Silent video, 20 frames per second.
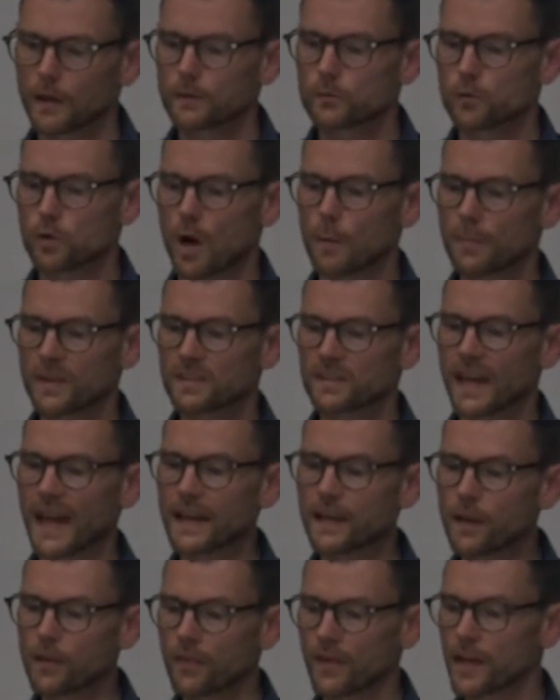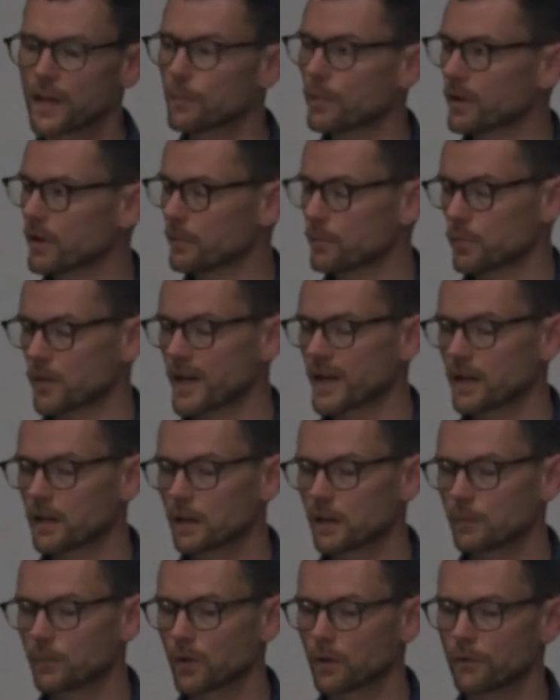Trump is anything but a break,
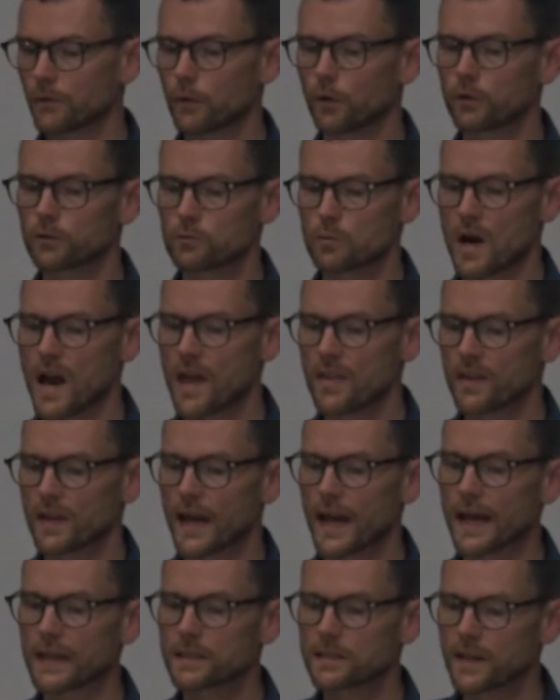but of course rather a